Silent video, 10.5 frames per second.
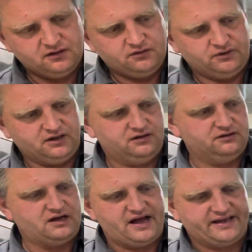
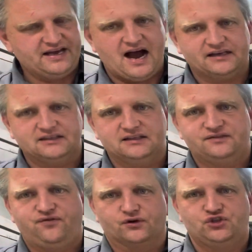Well, I got it
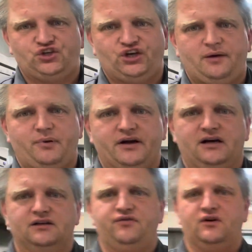for cheap. I
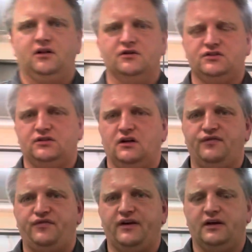got it for close to
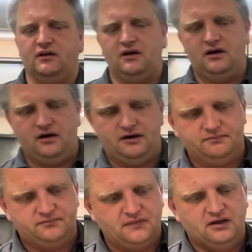nothing.
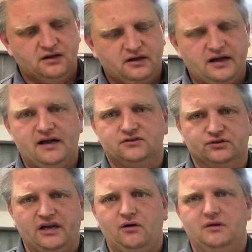And
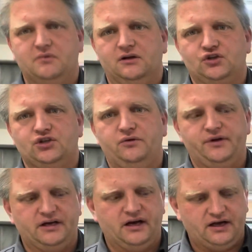today what I'm going to show
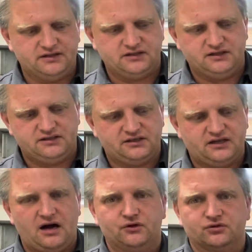you guys is
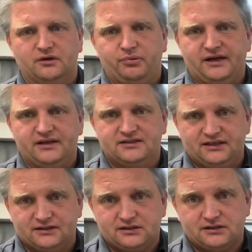how to replace
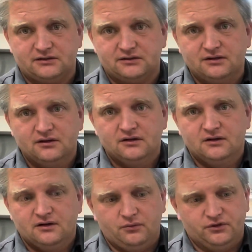this,
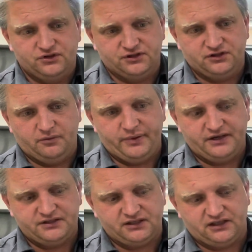which is your
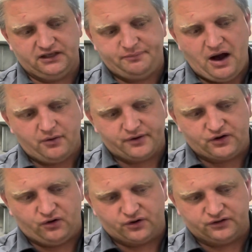basically power
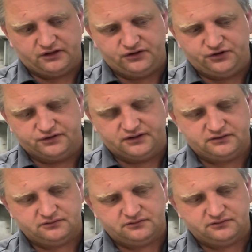cord on that unit.